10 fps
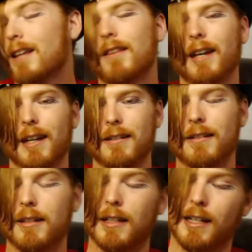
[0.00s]

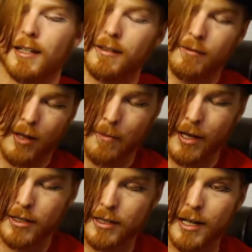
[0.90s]
Then, in a
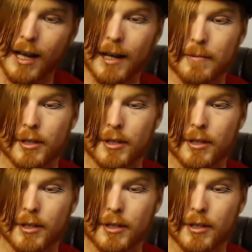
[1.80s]
month's time,